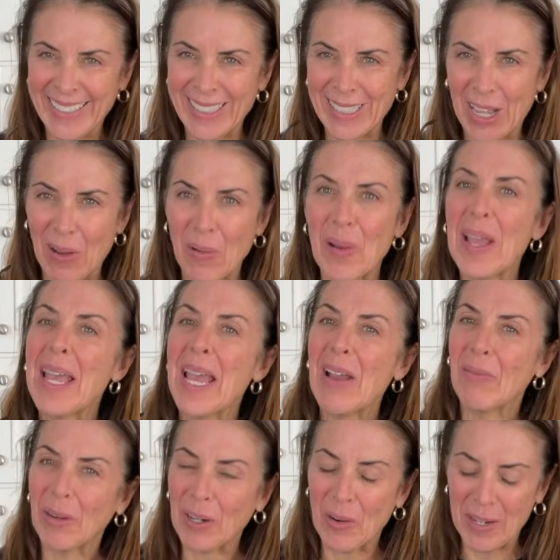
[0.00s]
So
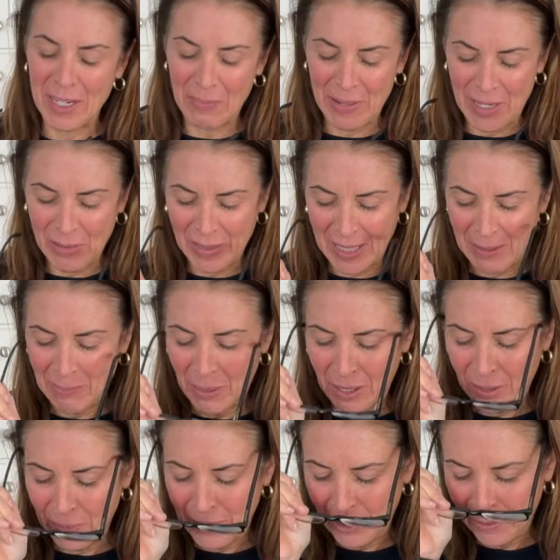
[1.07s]
we're going to be using
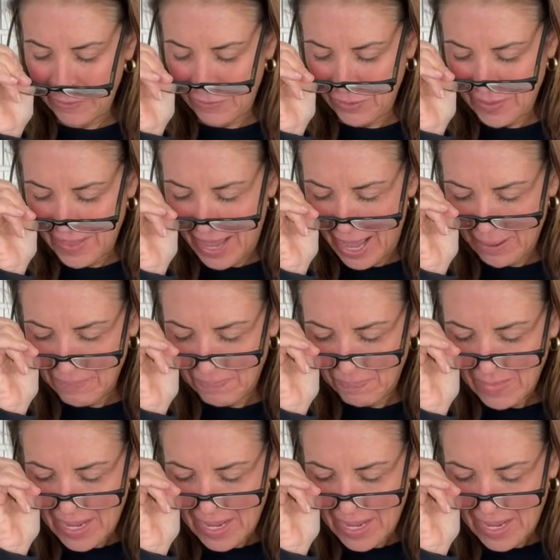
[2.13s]
buttermilk for that.